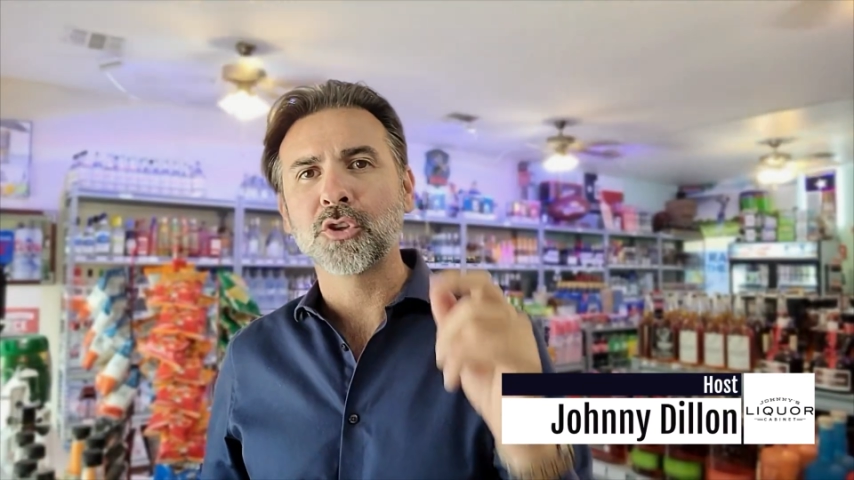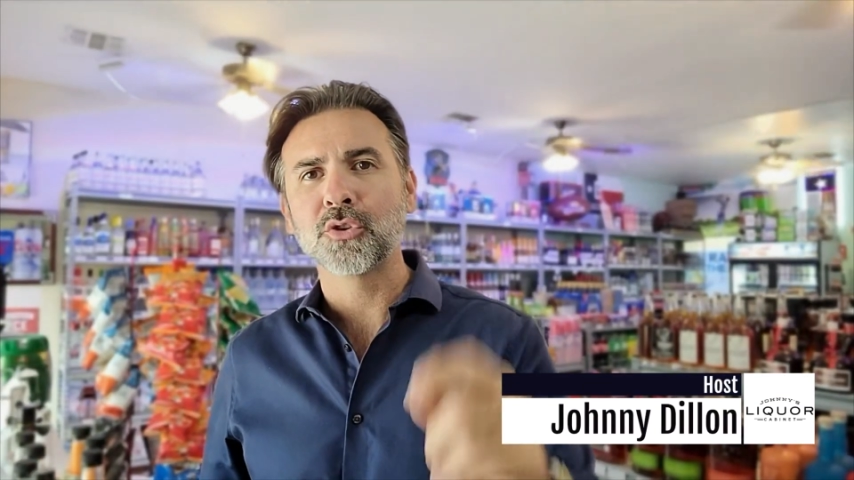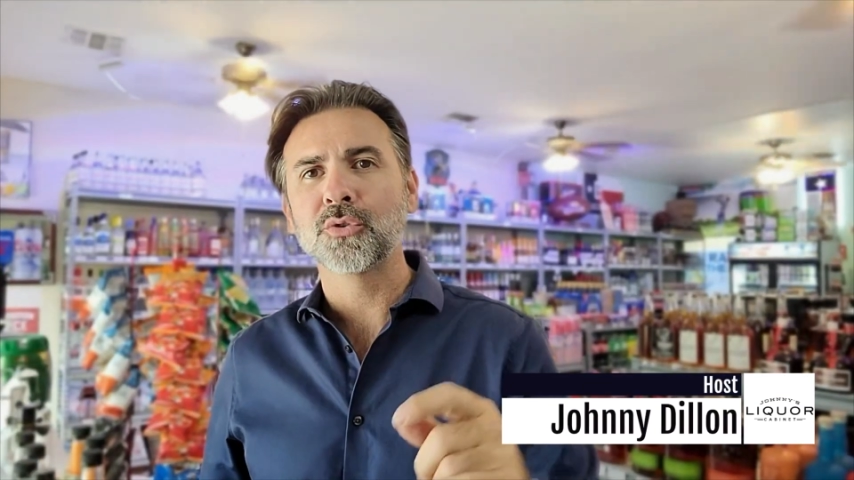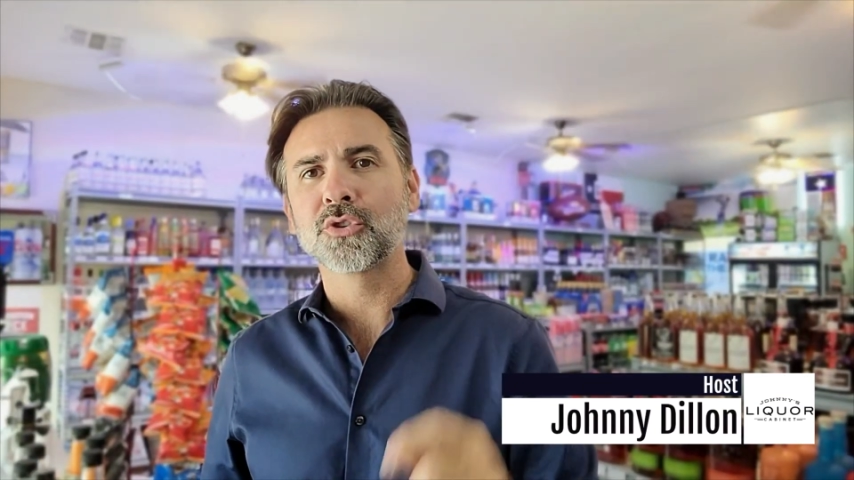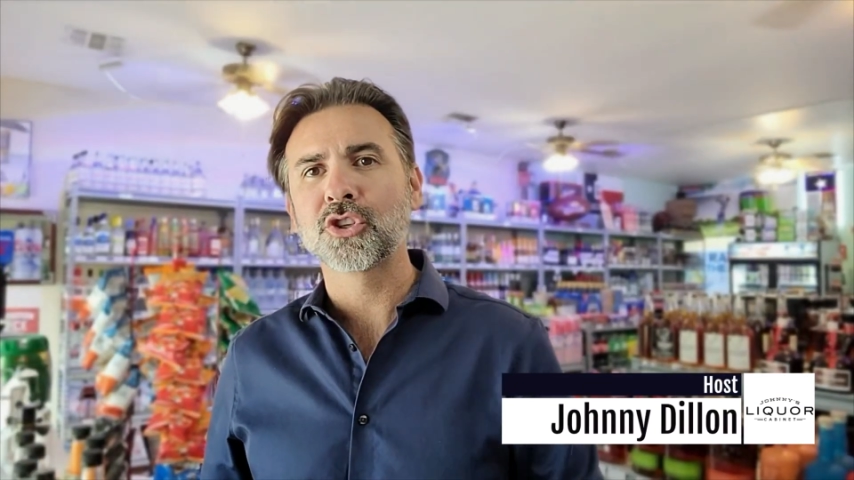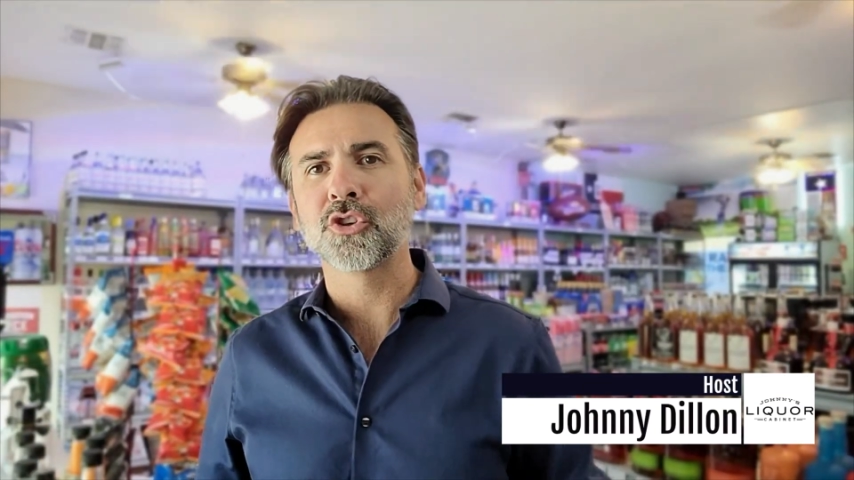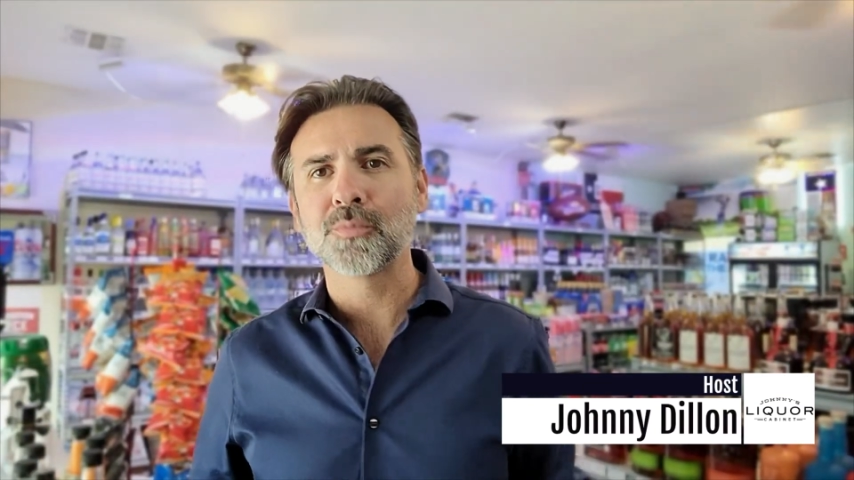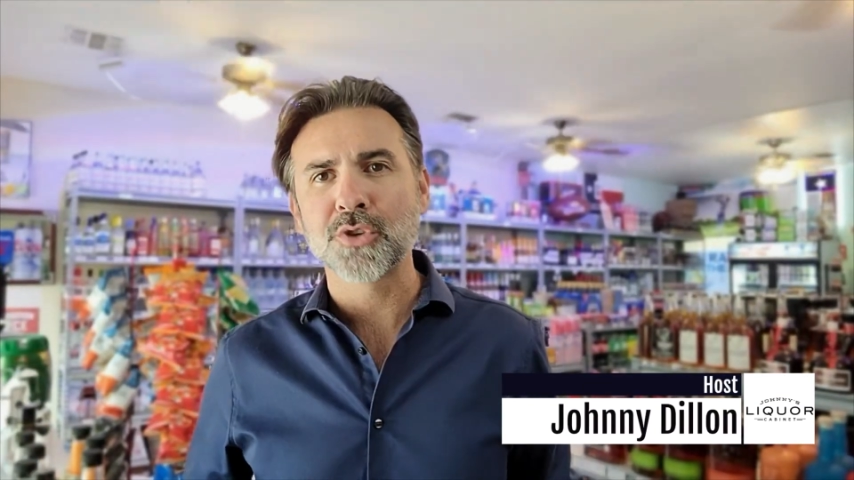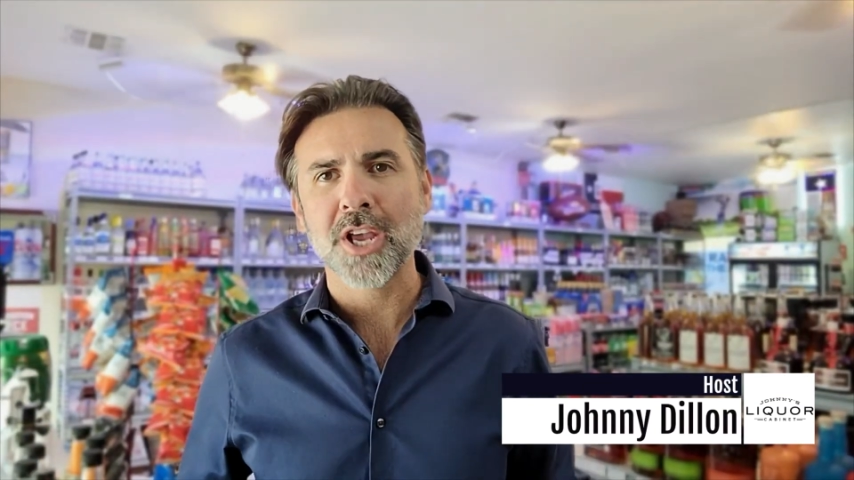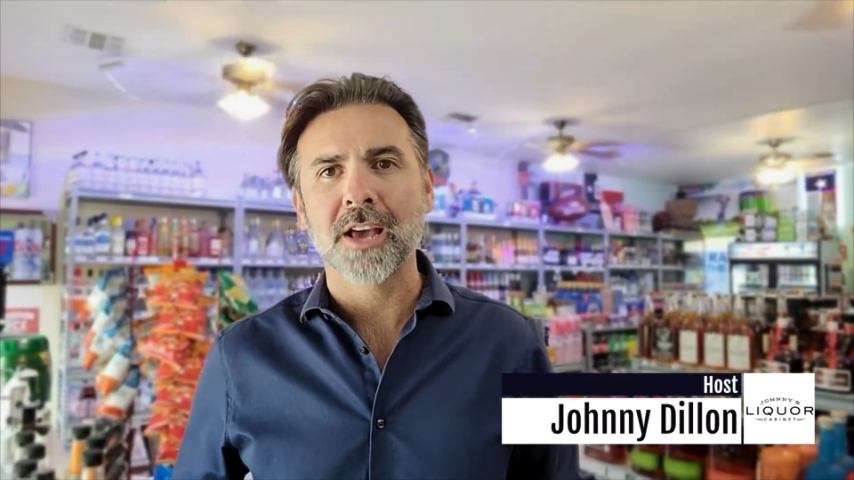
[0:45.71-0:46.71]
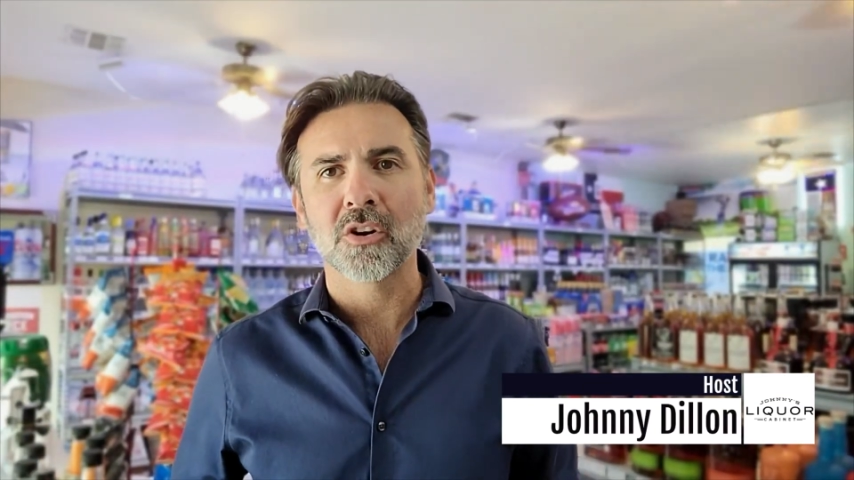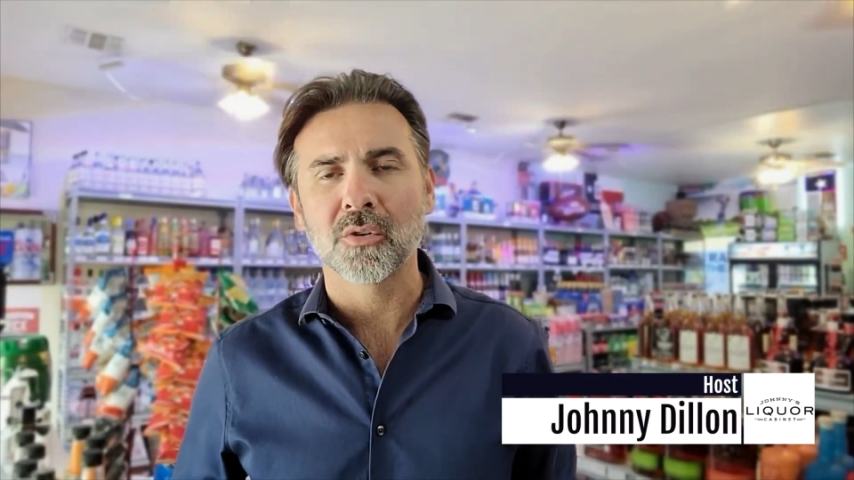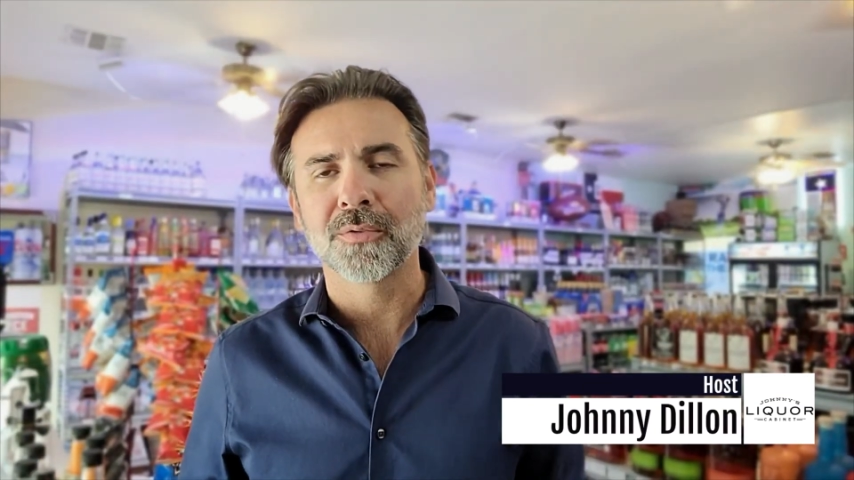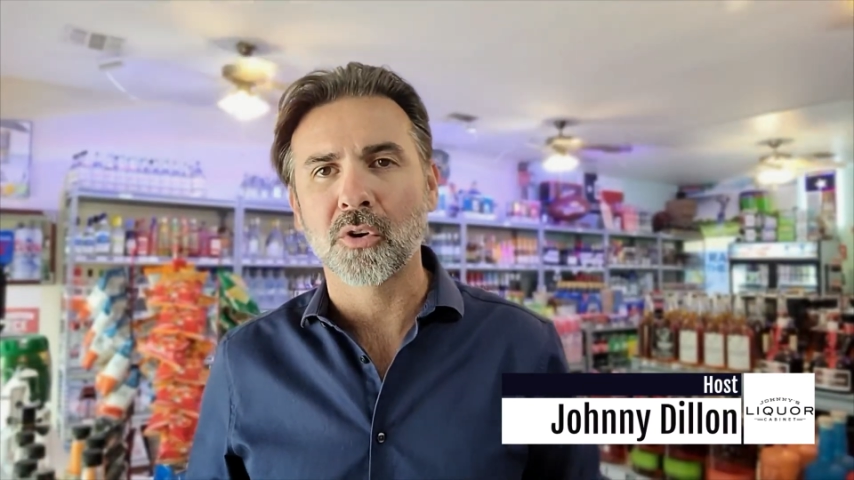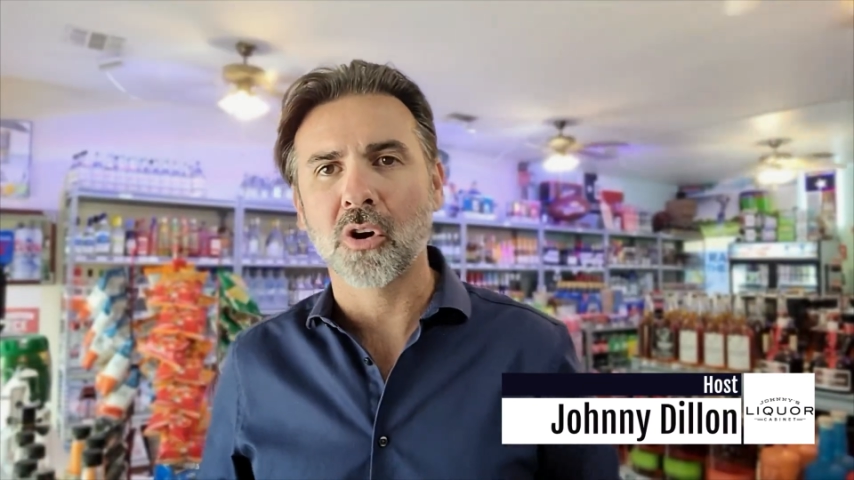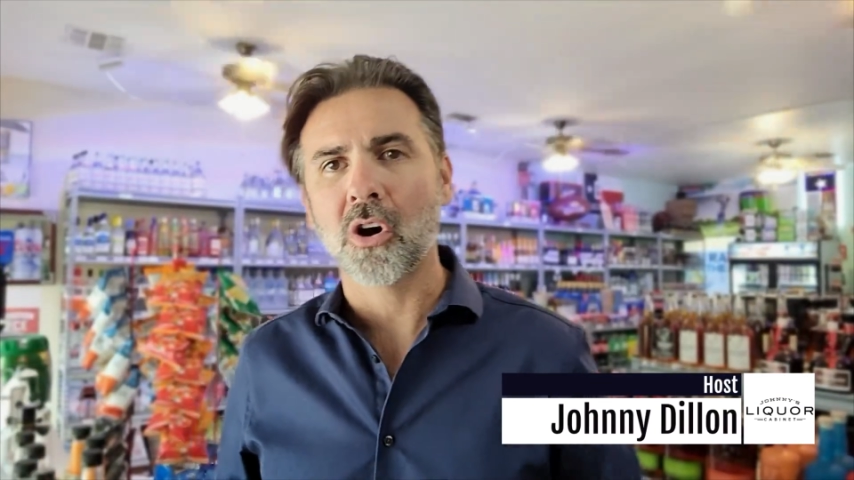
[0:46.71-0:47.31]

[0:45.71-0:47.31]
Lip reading: YouTube channel for